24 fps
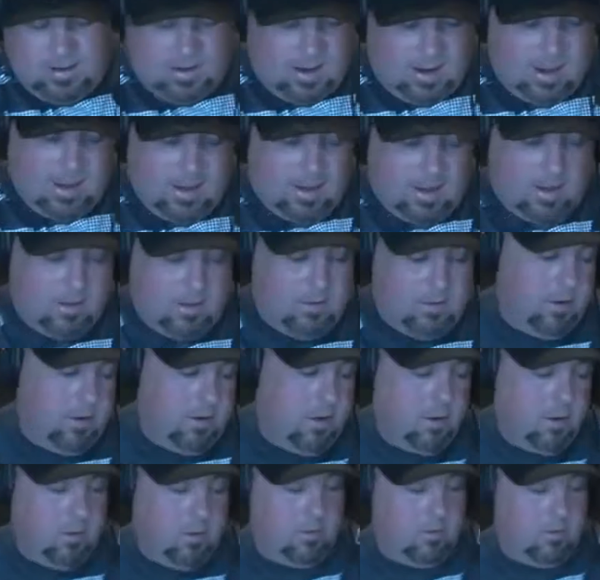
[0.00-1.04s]
I I don't
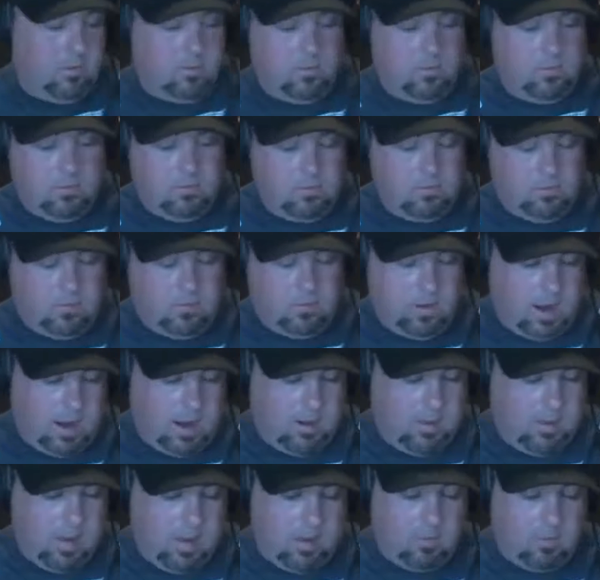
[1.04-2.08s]
know
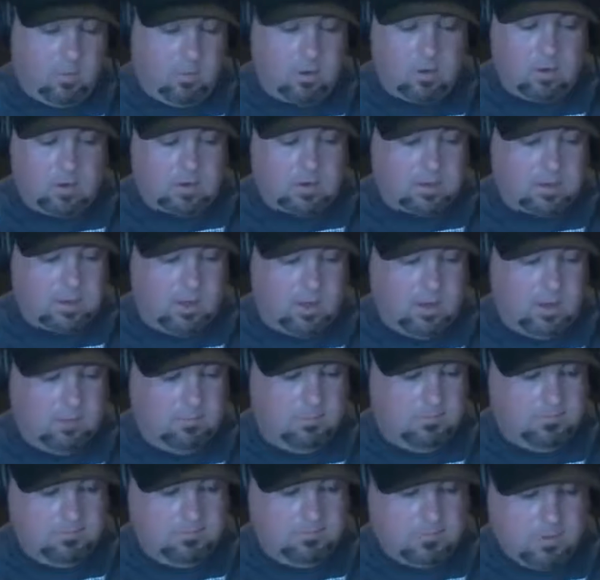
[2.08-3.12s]
how that works.
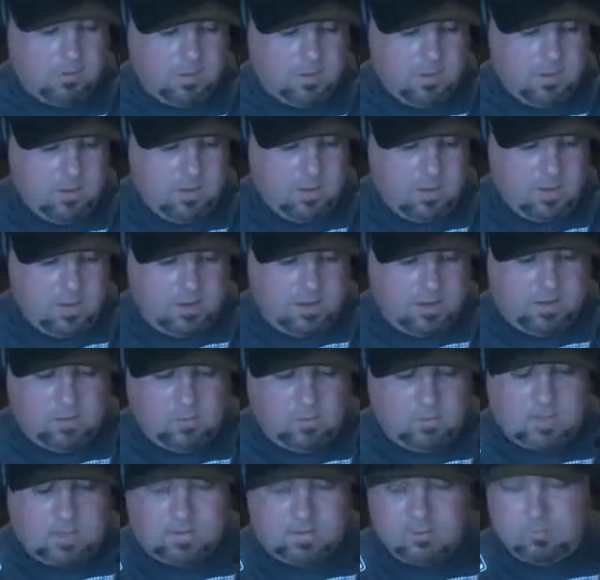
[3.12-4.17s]
Um, I
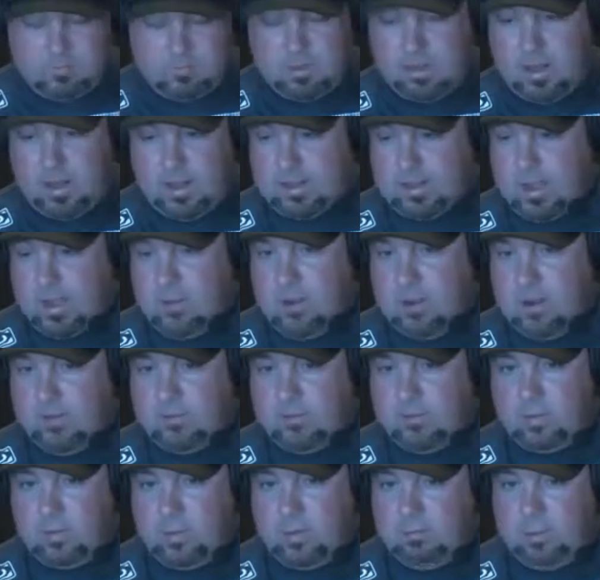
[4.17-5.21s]
think with something like that, we have
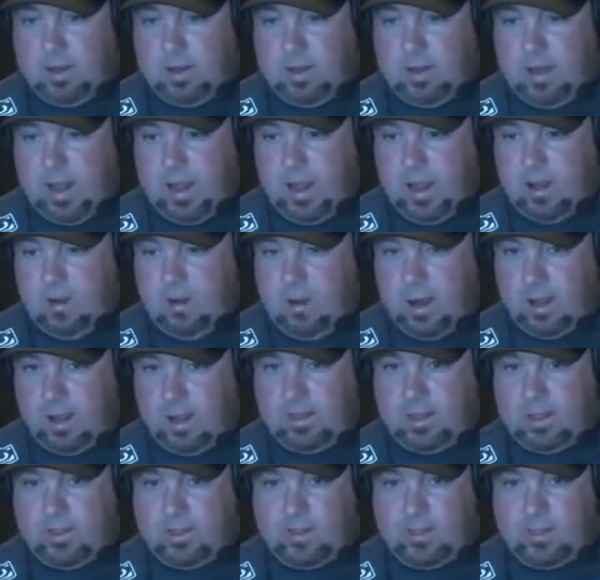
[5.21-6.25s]
the replay now. I
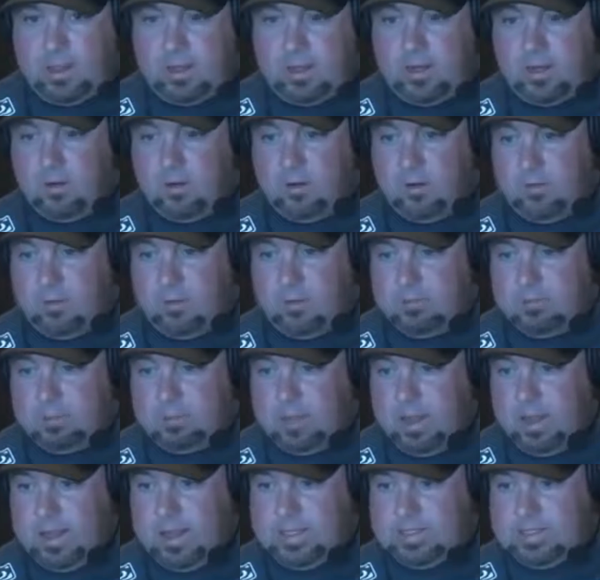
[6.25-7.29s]
think if they can go to a
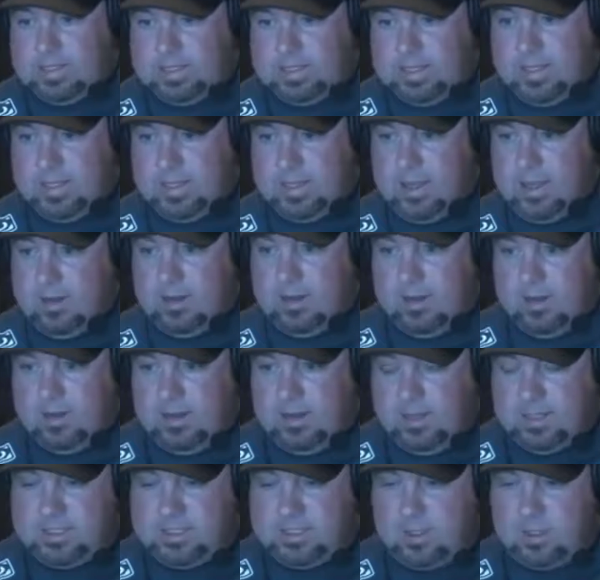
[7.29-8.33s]
replay and see that
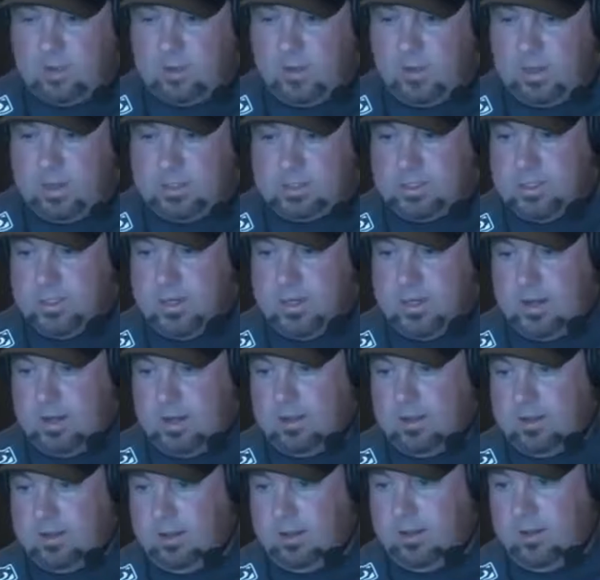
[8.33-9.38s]
it's in question, I
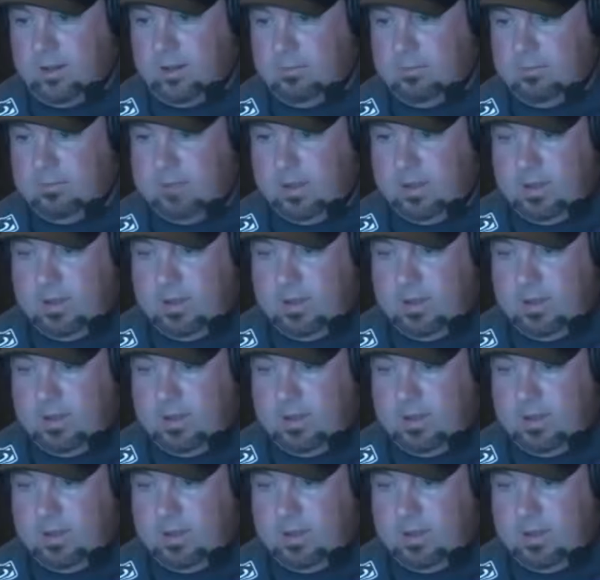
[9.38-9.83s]
eh, you know.